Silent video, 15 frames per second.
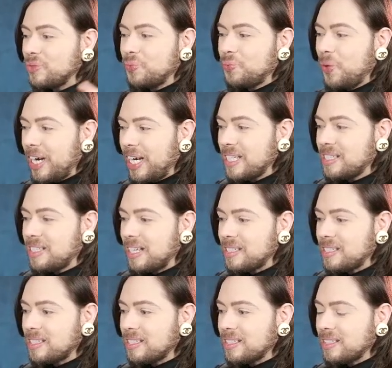What is
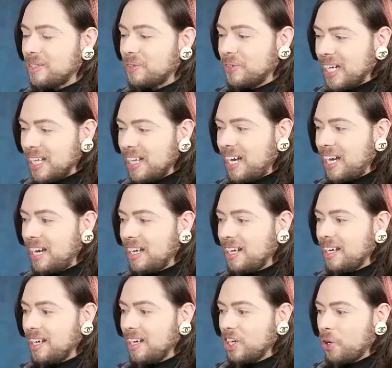this? Really?
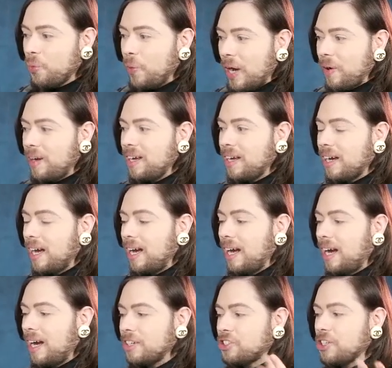You're wearing
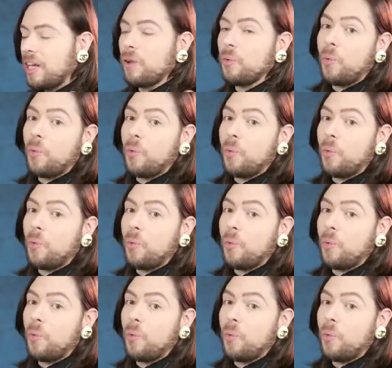a Chanel